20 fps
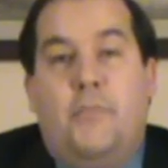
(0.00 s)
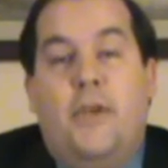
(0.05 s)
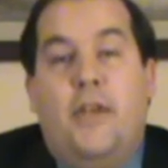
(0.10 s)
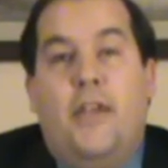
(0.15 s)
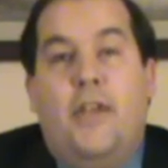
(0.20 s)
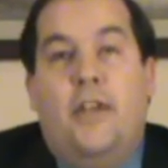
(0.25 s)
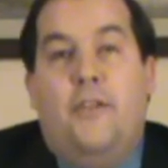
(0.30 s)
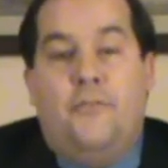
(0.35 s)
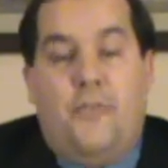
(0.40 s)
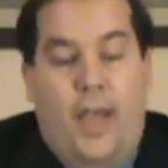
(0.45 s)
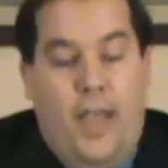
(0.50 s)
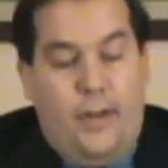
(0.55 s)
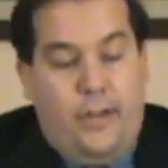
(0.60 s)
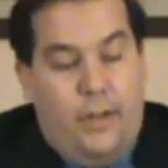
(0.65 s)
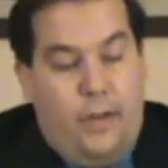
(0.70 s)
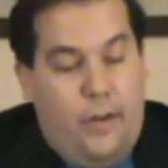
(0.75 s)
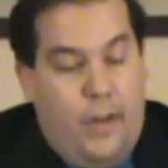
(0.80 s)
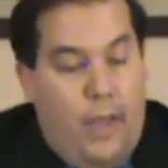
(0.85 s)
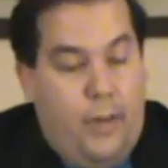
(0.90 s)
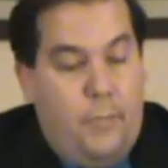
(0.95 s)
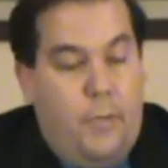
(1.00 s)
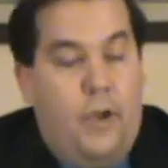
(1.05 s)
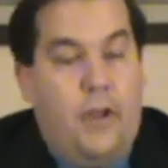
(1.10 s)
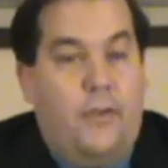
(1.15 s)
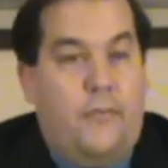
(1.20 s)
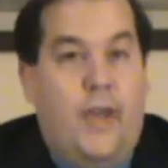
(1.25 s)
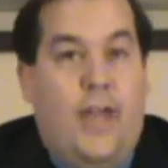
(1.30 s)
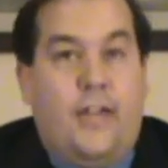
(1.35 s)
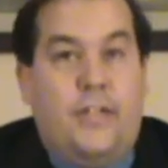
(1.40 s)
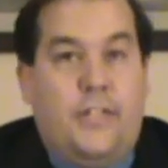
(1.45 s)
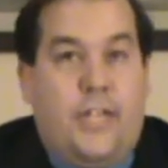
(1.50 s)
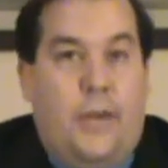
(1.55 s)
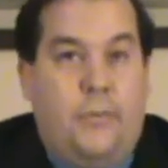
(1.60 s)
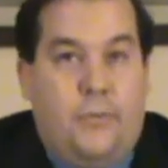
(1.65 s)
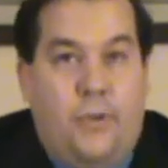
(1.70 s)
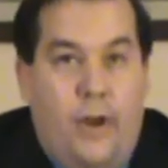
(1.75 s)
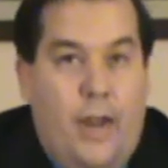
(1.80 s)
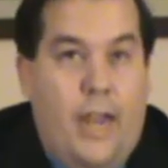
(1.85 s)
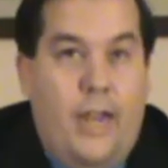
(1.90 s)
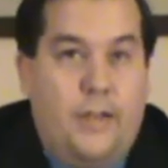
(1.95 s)
it. In fact, in that book of Acts
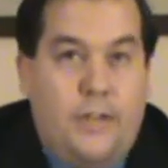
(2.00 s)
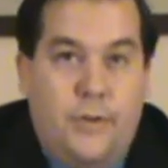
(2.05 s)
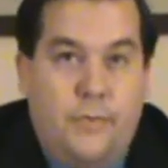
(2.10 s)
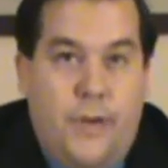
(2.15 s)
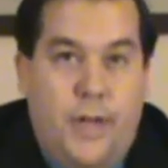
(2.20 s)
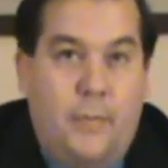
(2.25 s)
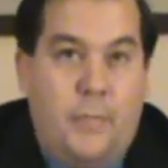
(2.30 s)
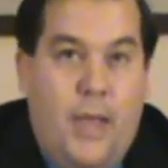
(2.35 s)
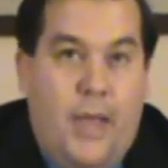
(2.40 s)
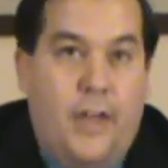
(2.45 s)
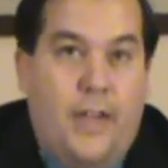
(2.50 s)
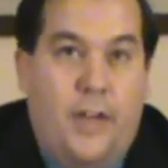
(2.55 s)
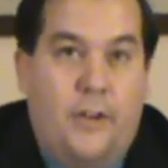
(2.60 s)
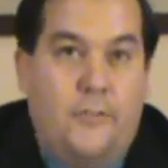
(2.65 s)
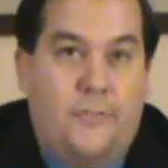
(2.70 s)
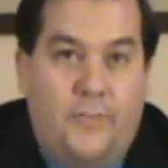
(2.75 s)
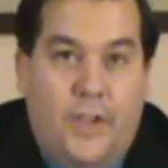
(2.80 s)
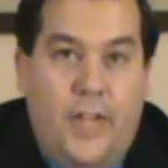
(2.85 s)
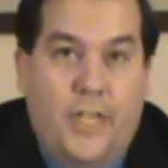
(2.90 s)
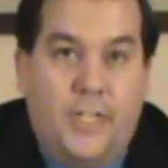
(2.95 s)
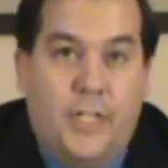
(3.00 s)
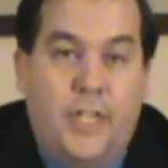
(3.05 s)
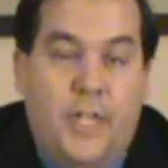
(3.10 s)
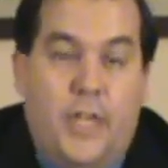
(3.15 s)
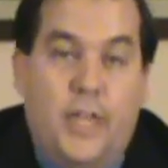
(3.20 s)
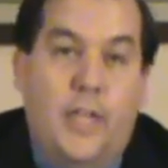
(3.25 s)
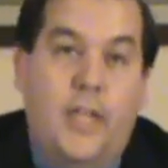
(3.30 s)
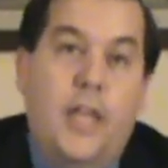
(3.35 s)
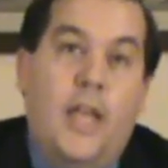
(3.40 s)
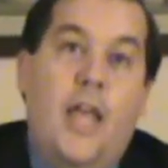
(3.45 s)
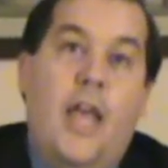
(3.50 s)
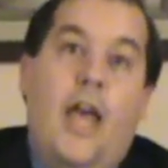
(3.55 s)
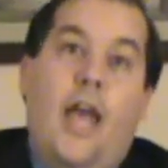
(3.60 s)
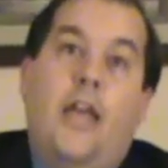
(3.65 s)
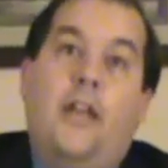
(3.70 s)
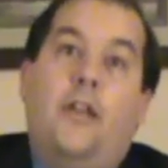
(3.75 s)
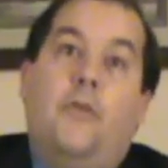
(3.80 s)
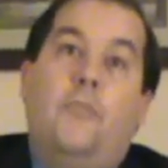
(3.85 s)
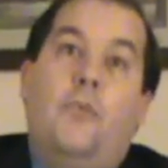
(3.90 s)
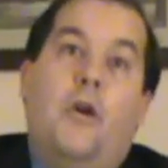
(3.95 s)
chapter 8, you read about confession
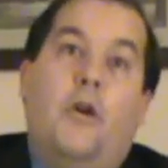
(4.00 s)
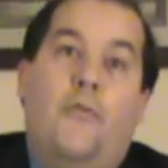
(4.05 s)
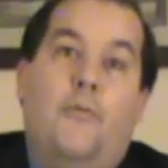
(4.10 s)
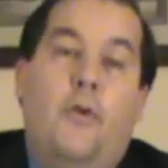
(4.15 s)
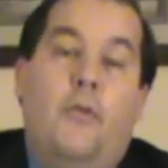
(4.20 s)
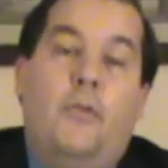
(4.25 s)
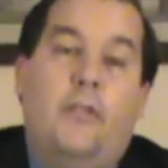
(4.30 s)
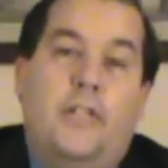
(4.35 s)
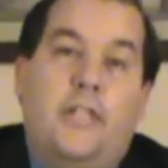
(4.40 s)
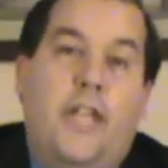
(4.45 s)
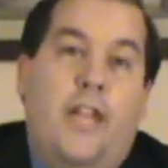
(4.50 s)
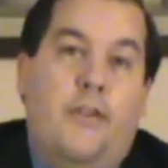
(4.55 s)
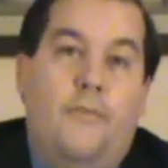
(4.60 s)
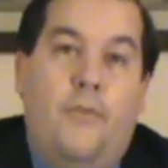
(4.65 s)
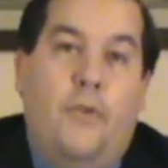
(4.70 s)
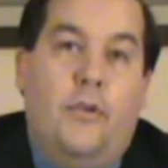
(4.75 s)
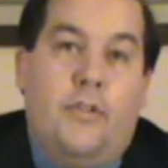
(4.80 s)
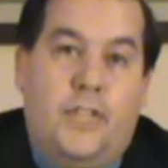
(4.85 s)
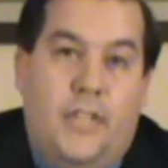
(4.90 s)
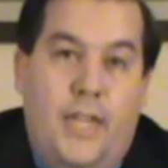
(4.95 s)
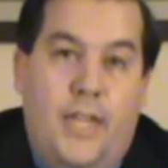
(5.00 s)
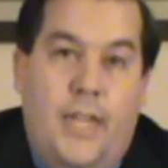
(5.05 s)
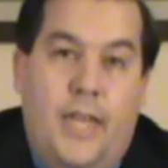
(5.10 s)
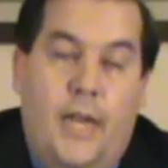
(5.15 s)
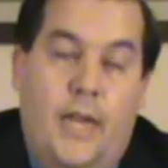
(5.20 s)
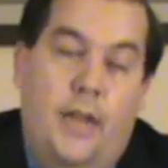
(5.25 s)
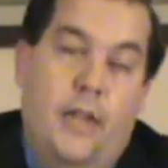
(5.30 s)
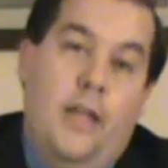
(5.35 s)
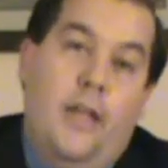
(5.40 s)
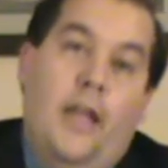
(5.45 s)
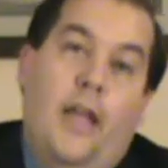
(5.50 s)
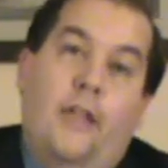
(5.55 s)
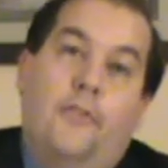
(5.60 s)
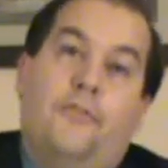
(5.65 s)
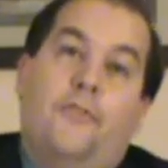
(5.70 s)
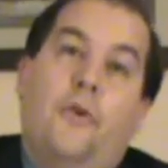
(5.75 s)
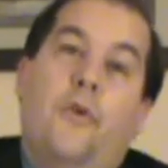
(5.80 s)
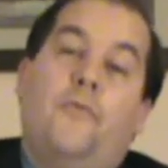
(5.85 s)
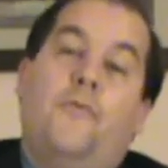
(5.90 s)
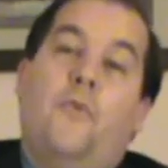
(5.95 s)
and in the book of Romans 10 verse 10
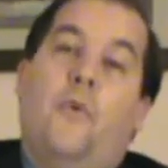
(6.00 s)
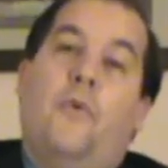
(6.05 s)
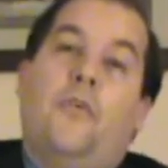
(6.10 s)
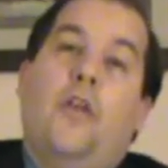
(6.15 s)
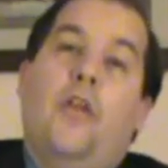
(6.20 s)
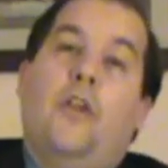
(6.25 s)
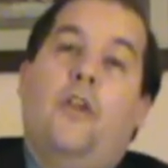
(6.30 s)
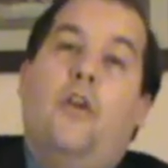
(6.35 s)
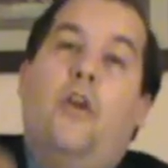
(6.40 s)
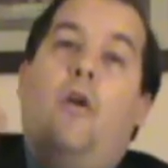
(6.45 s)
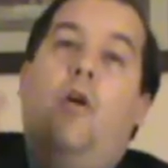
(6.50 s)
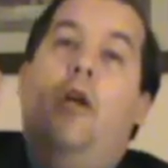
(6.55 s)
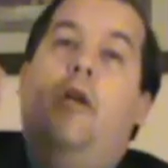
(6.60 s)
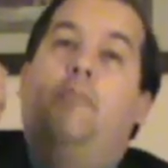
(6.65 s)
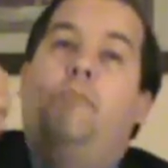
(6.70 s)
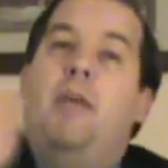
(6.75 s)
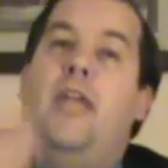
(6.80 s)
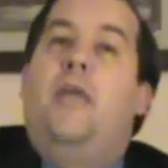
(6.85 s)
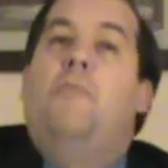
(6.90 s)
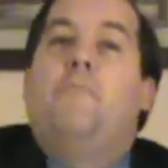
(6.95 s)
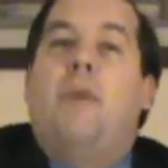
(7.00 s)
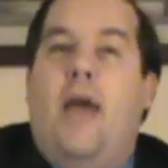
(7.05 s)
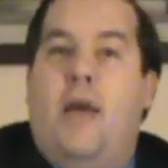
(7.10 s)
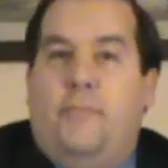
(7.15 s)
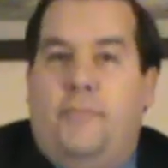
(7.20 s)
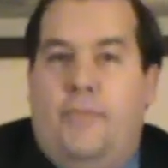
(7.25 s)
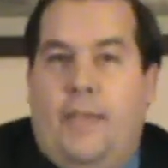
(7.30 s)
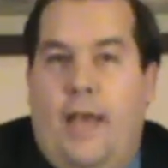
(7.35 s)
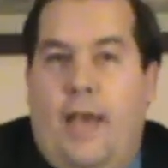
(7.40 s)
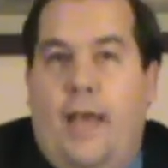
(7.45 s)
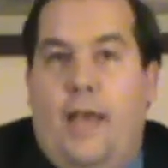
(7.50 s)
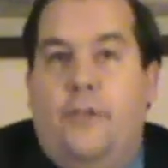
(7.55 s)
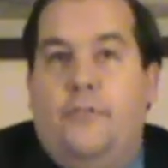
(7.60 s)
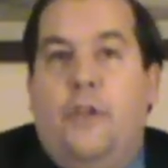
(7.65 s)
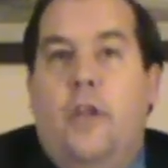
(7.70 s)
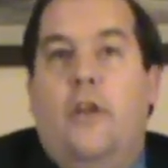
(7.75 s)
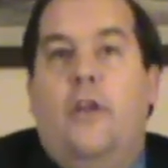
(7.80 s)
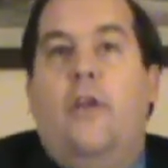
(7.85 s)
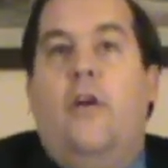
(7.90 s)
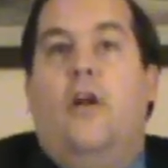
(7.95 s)
and so forth. You're going to be
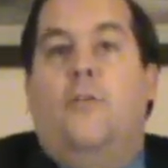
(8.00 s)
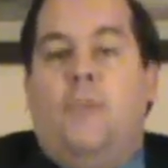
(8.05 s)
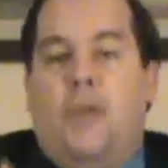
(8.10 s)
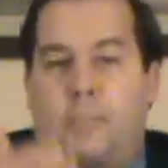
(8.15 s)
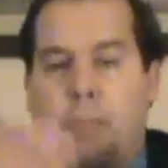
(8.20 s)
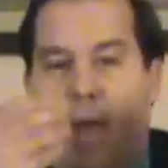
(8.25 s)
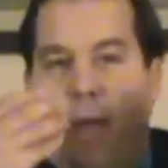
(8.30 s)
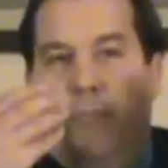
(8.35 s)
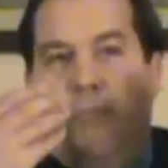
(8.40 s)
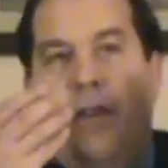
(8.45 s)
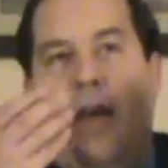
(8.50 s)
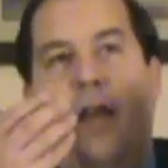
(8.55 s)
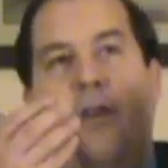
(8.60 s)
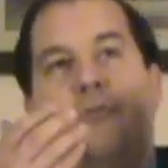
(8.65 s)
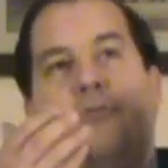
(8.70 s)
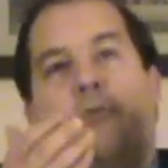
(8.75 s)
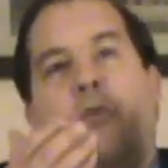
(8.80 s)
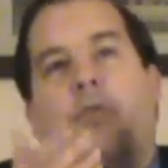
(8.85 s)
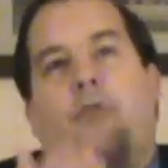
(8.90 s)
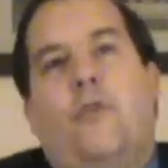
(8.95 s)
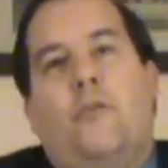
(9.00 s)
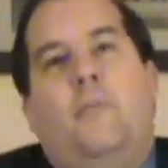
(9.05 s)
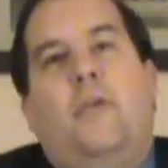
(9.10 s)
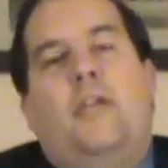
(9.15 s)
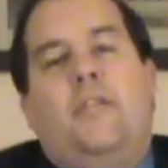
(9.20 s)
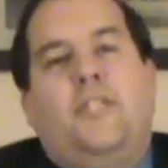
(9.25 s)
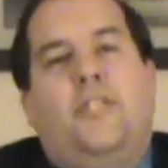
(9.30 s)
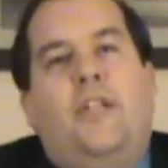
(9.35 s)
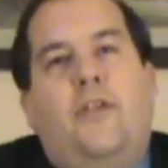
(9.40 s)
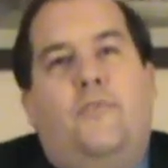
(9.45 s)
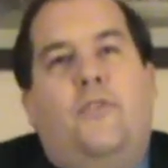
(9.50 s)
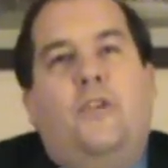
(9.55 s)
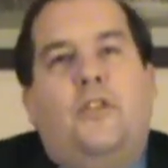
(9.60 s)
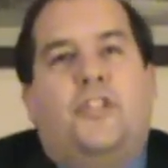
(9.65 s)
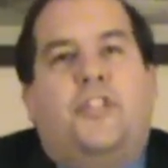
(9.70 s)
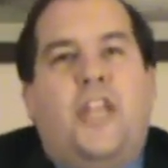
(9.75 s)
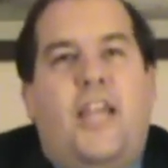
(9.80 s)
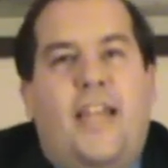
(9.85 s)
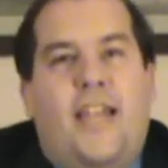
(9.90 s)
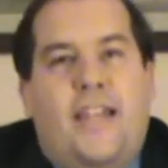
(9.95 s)
baptized. You're going to be baptized for the remission of your
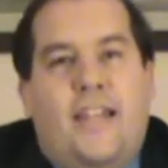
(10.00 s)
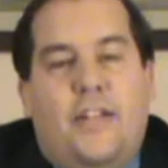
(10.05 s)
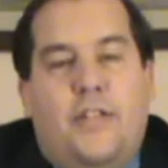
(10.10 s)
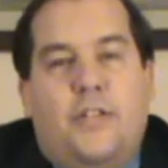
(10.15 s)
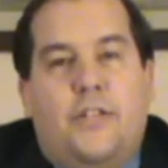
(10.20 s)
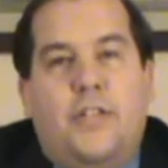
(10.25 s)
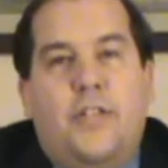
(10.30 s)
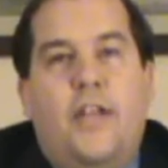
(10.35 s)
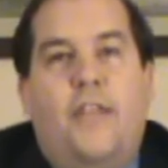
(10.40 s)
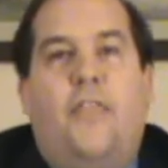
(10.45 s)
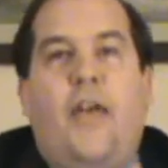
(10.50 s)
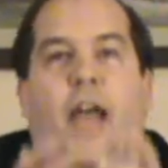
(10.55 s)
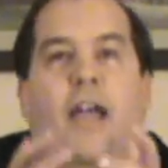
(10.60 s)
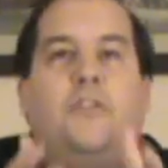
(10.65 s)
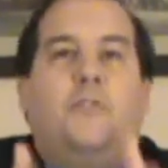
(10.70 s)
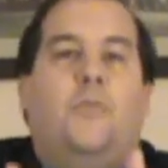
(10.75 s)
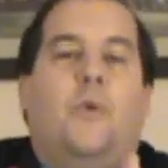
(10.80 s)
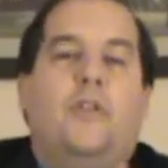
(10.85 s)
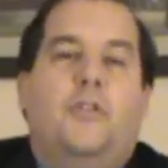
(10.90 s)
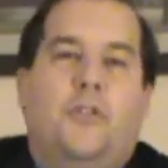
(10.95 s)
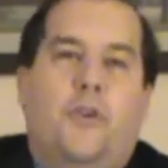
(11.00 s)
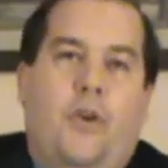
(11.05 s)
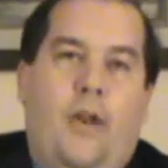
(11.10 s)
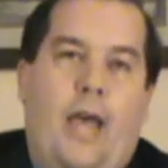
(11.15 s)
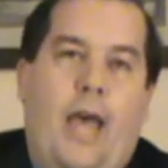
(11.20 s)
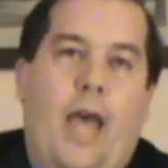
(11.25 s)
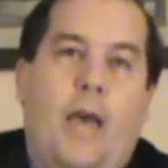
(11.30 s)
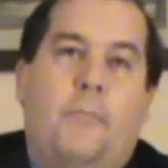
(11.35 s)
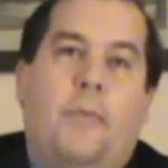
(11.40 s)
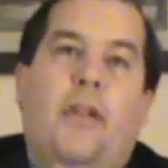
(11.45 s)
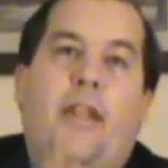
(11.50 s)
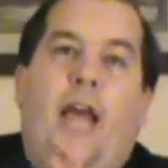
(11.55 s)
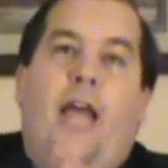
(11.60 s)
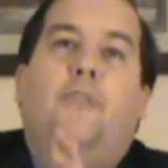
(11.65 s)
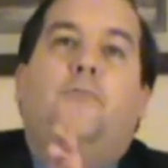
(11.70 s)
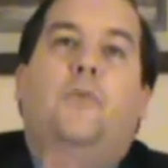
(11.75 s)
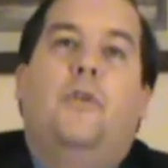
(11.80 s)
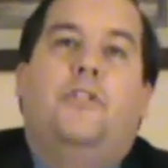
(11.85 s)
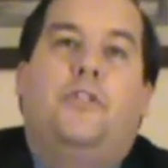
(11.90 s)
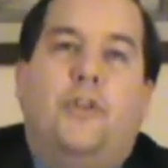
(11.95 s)
sins. That's what's going to happen.
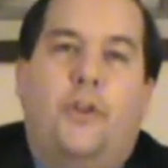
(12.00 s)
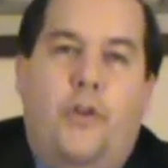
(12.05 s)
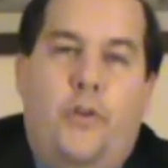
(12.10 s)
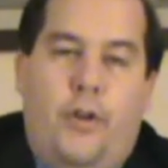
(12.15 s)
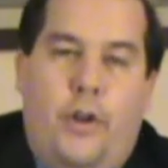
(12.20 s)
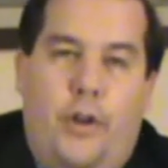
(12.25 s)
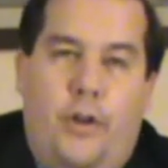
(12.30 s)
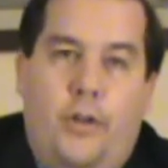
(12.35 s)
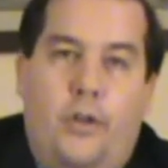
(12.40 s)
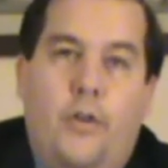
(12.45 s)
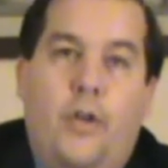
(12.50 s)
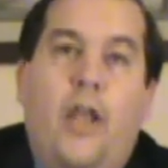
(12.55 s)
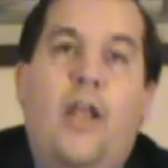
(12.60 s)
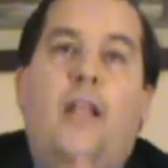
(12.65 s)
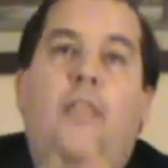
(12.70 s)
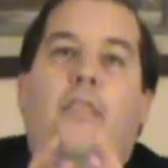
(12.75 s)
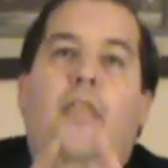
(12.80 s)
That's what you're going to do.